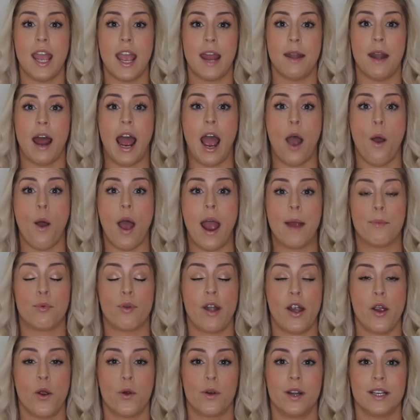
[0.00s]
and how I
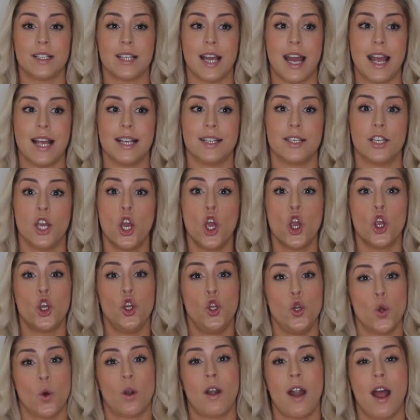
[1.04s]
prioritize
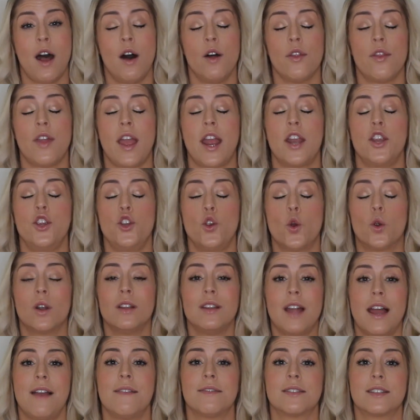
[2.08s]
your health and your
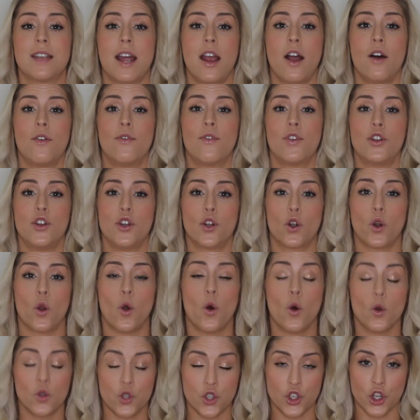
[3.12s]
lifestyle for your
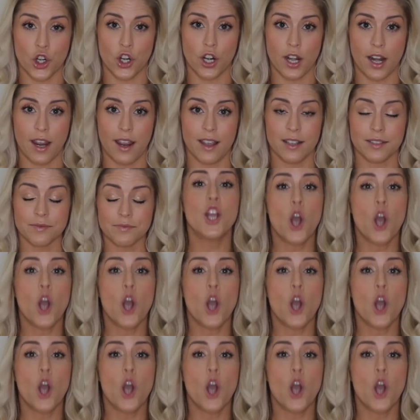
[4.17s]
whole journey.